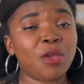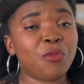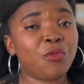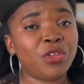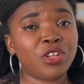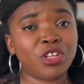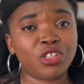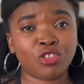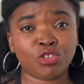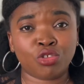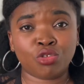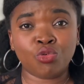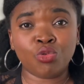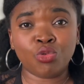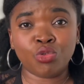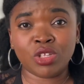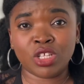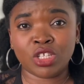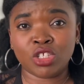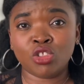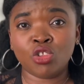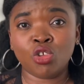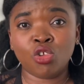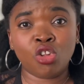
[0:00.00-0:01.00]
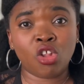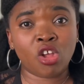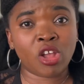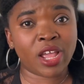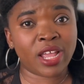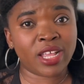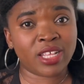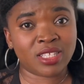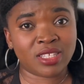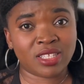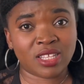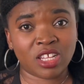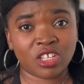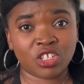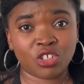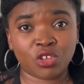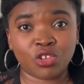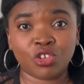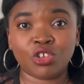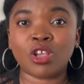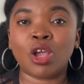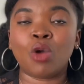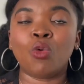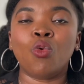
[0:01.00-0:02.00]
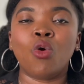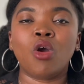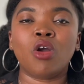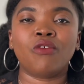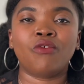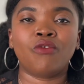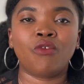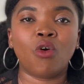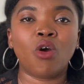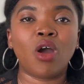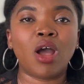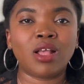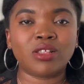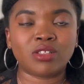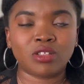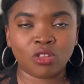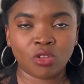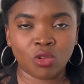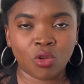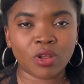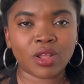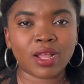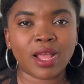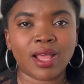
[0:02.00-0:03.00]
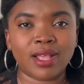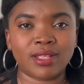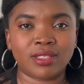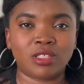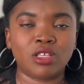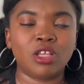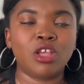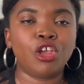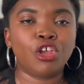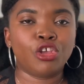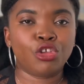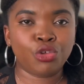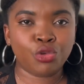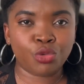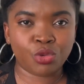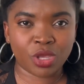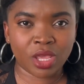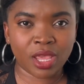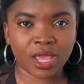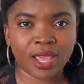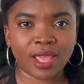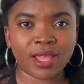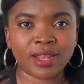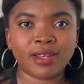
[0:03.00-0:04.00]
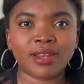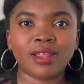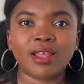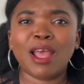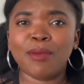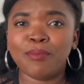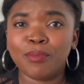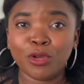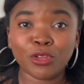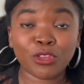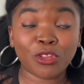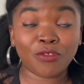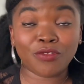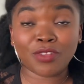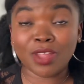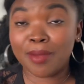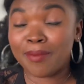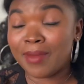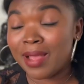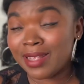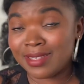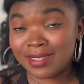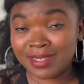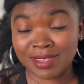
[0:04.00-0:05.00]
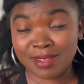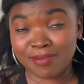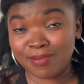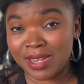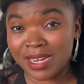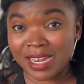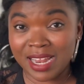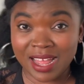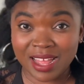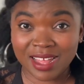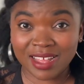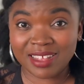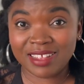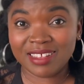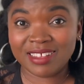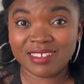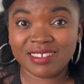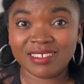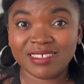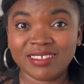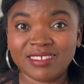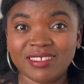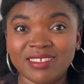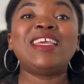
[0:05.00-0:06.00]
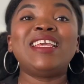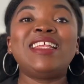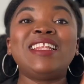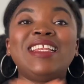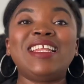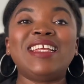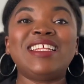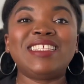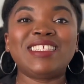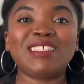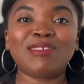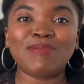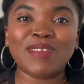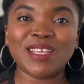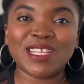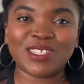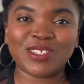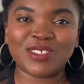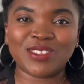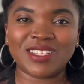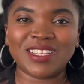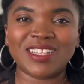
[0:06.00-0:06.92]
when the school is no longer in session, you can work for as long as you can. Both of them are similar. It leads me to the